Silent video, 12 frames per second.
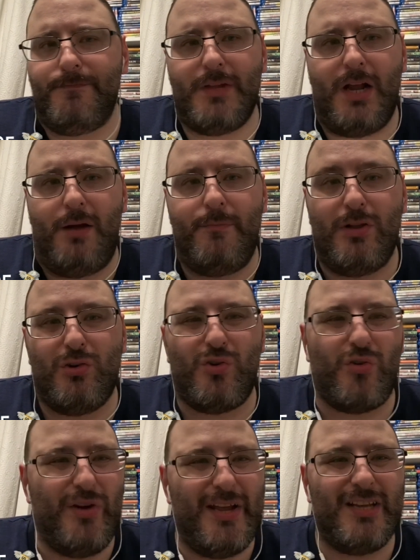Mill
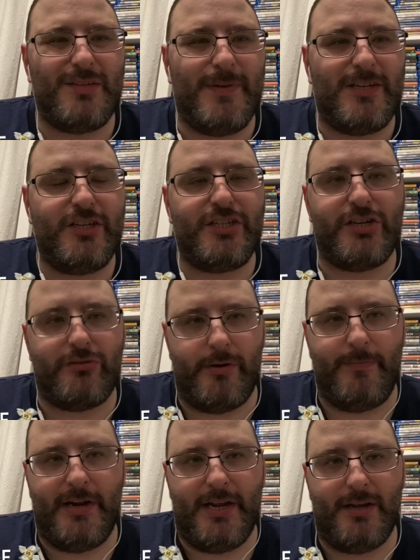Creek has been
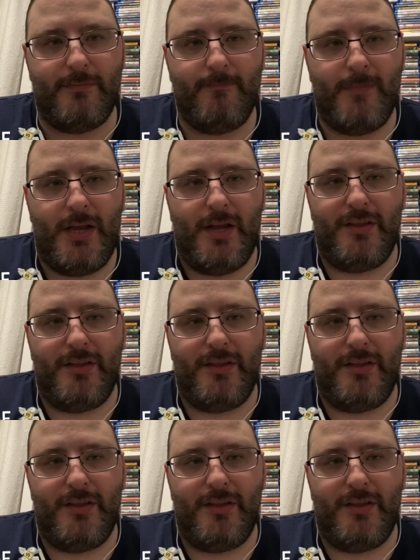distributing the